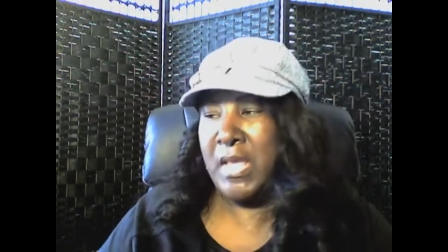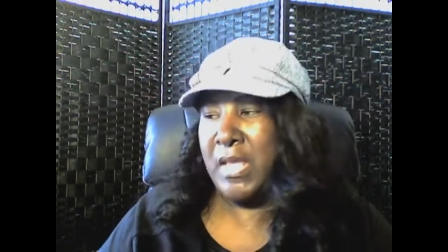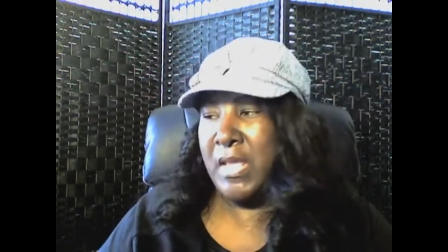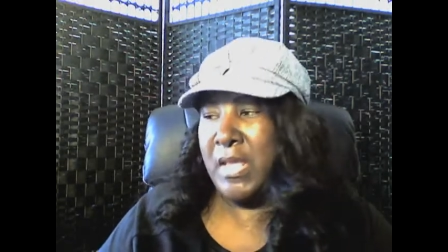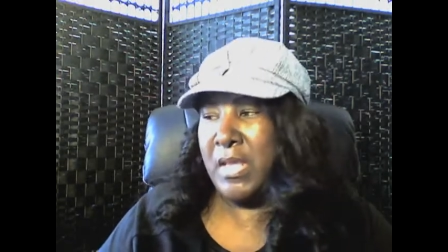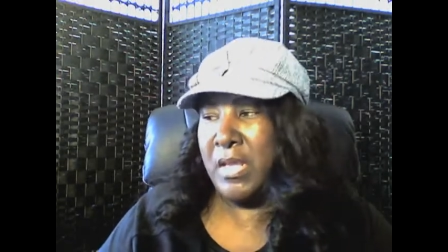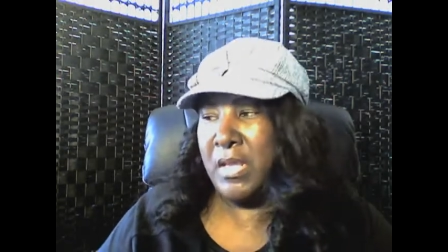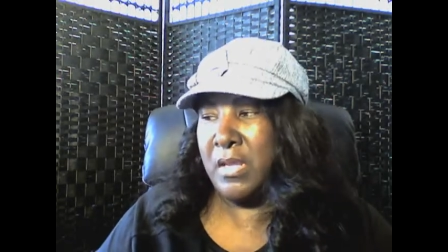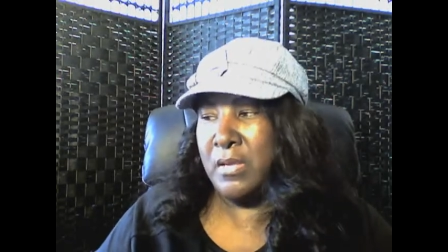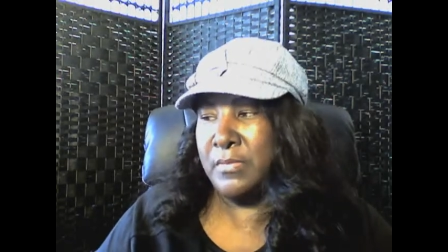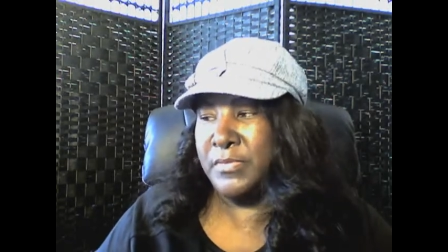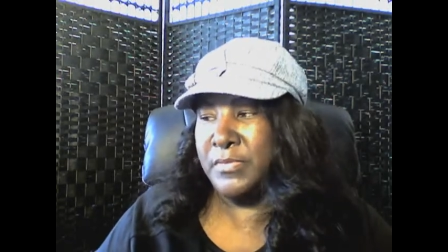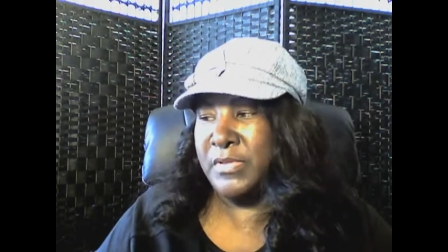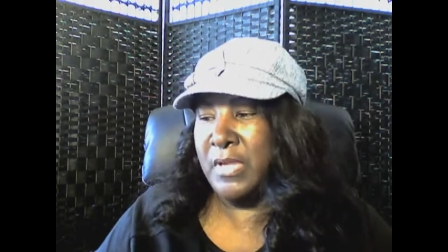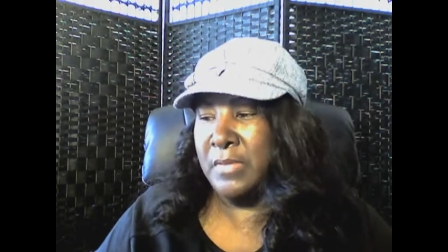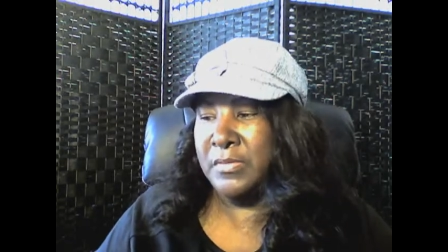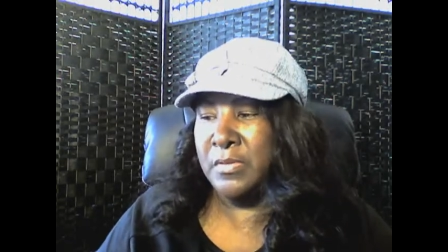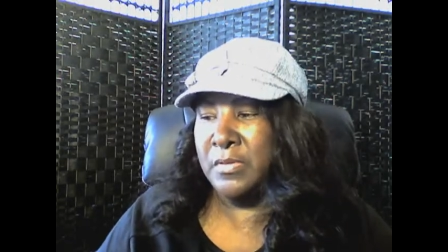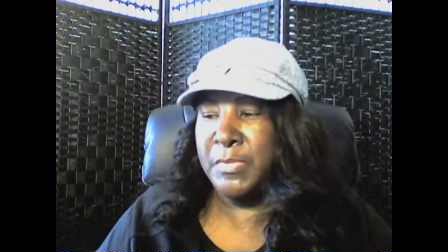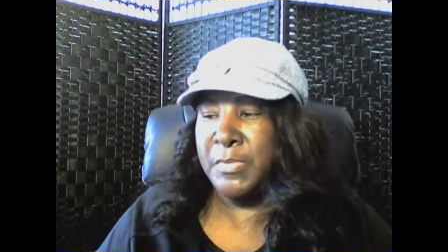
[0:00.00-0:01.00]
and I'm
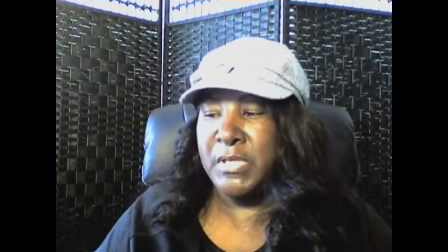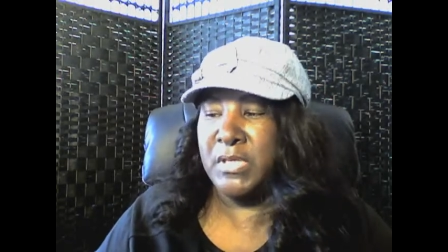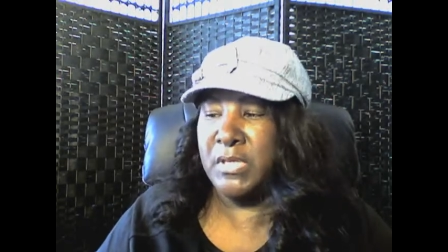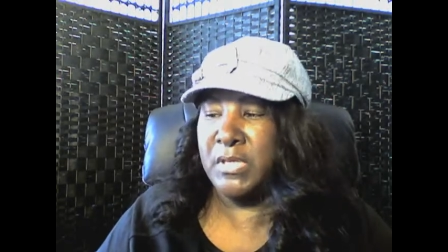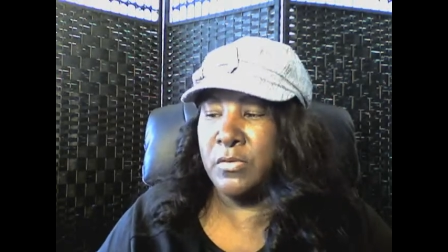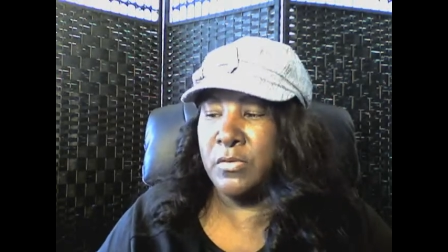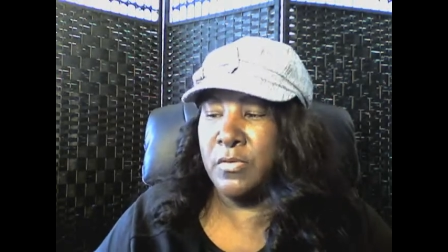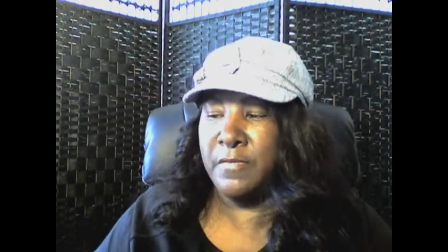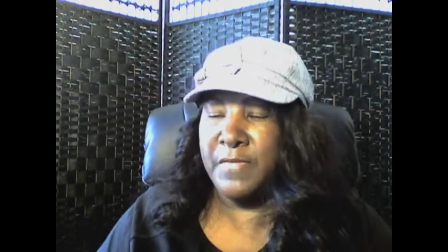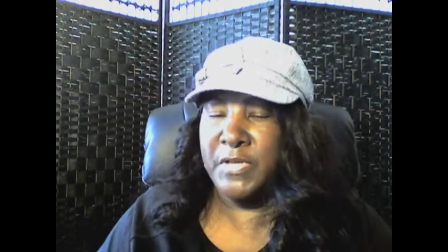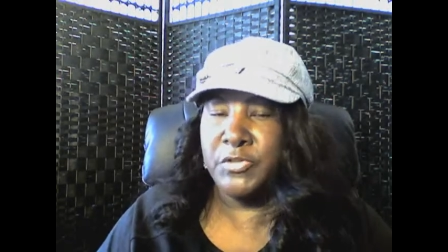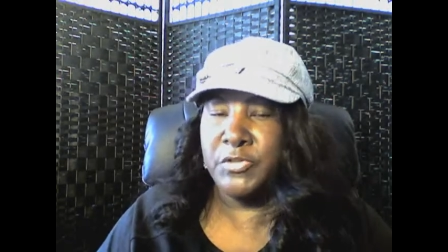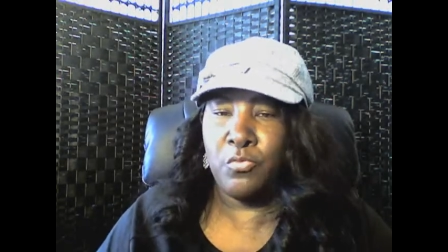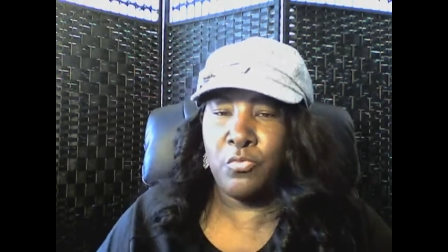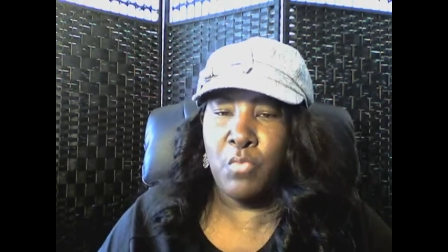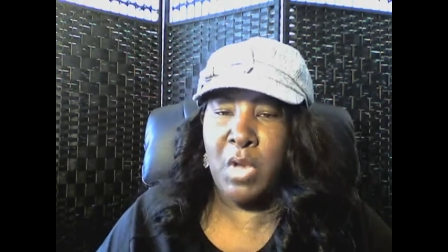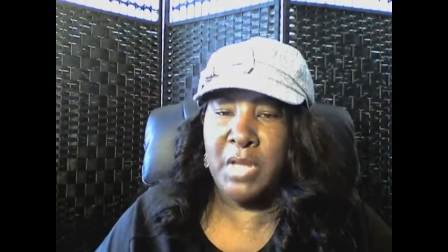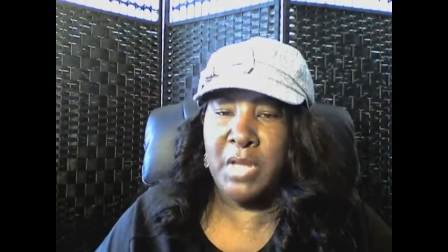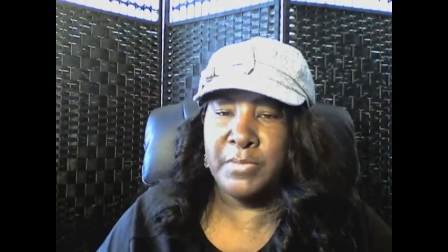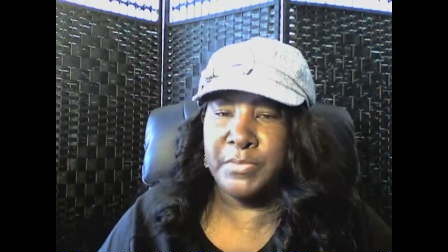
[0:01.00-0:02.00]
stocked up again on
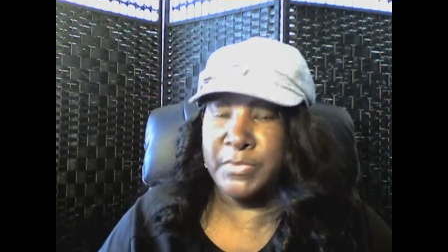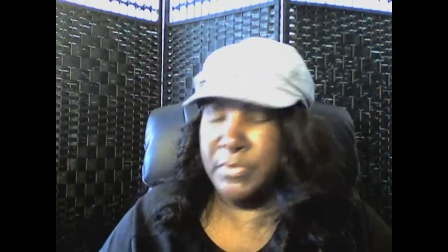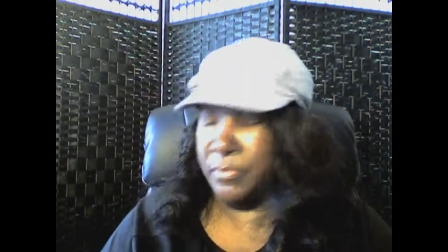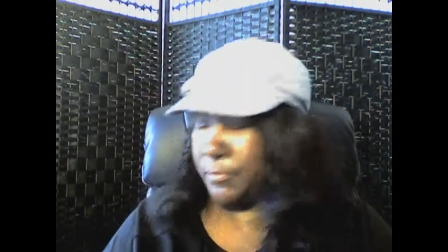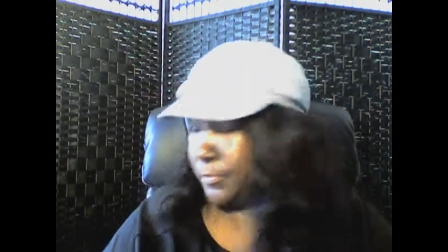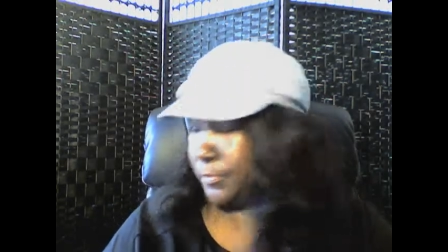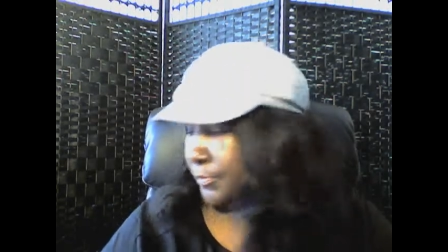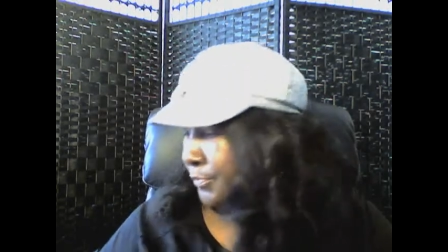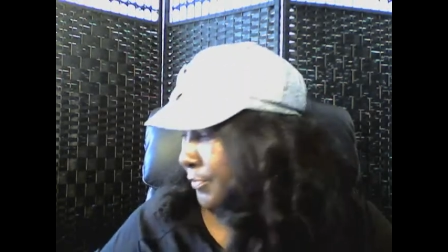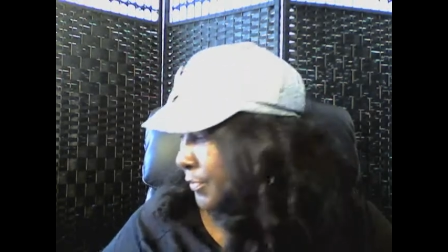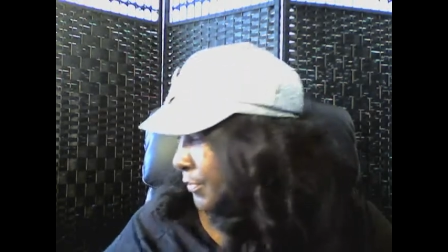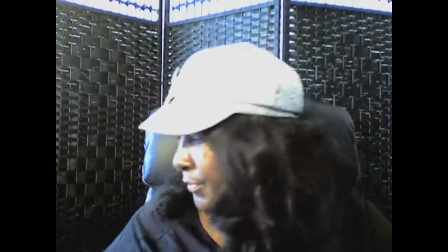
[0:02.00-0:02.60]
facial wipes. So